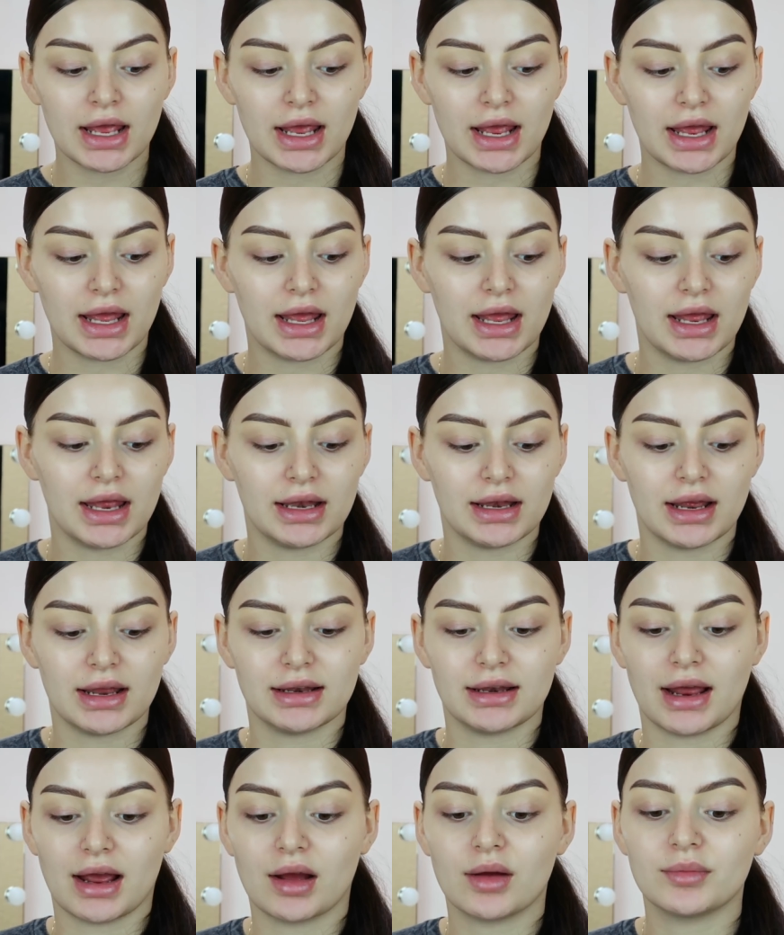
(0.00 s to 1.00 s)

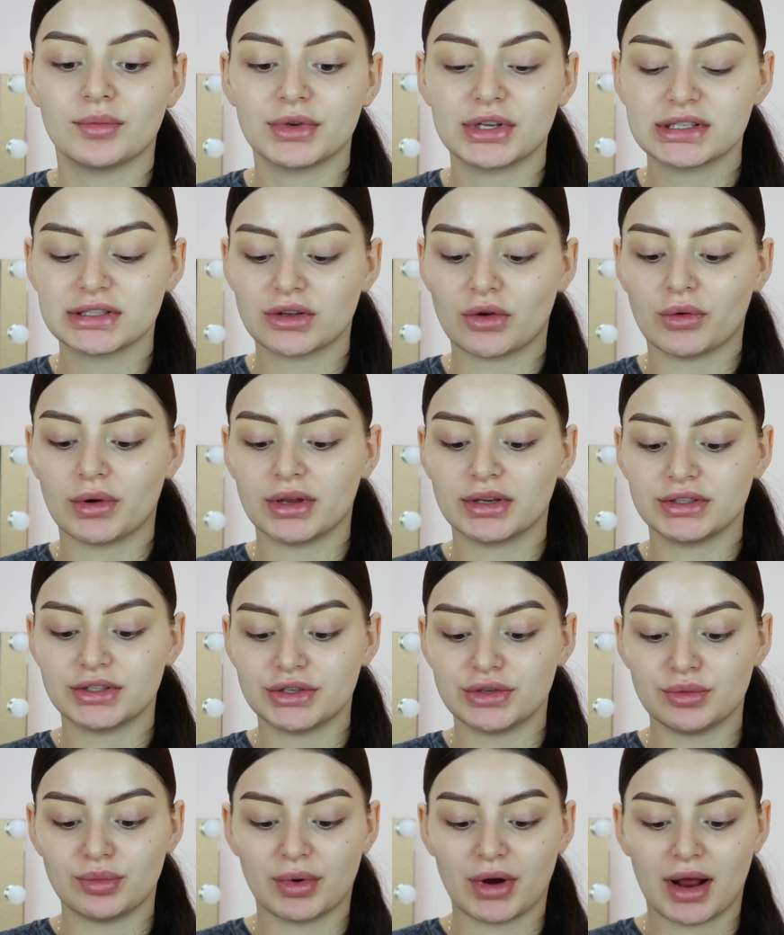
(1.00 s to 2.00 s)
and now I'm just going
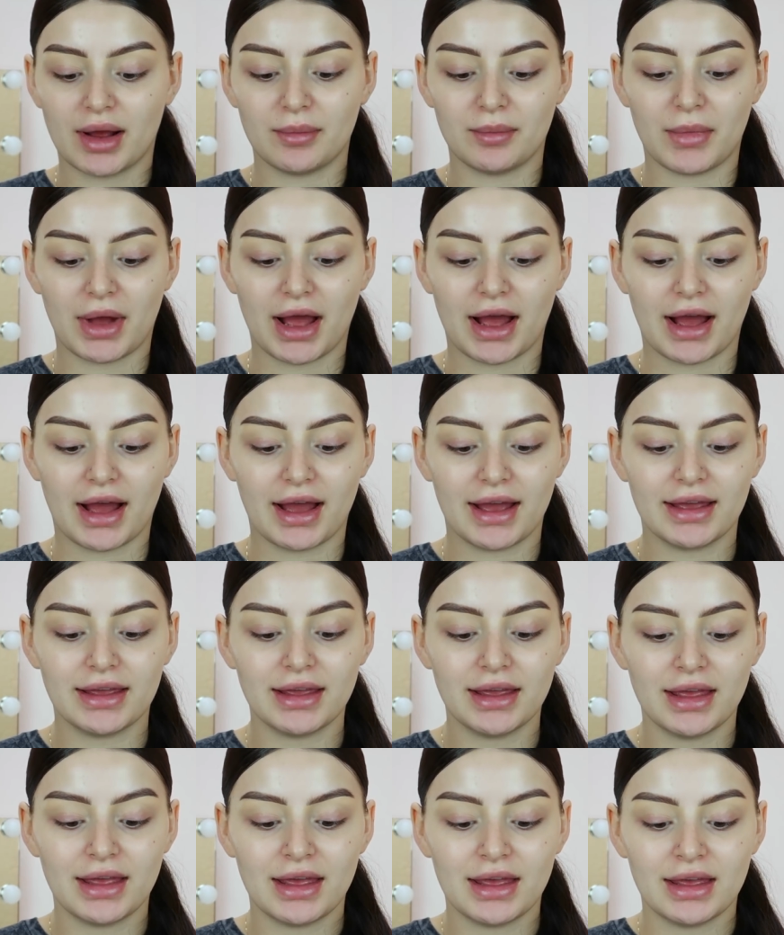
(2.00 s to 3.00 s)
to prime my eye.